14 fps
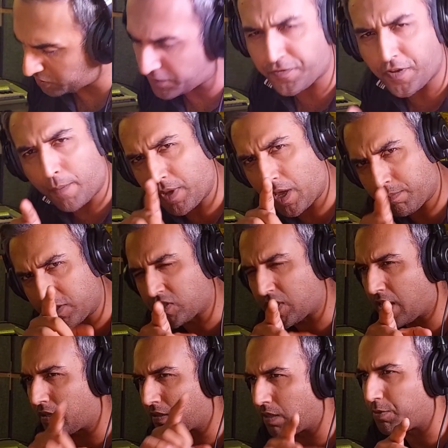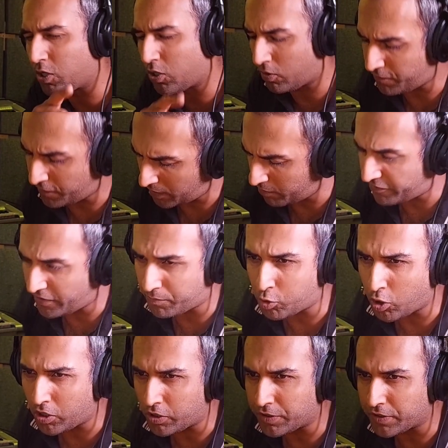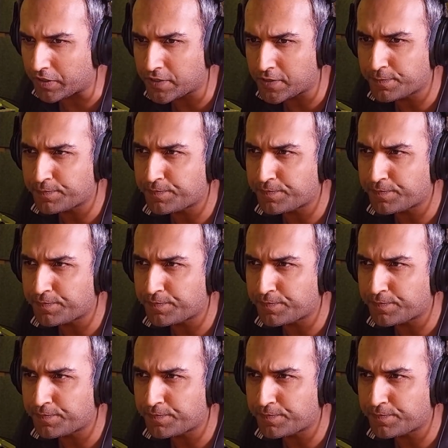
if I'm not mistaken. Let me know if I'm if I'm wrong on this. That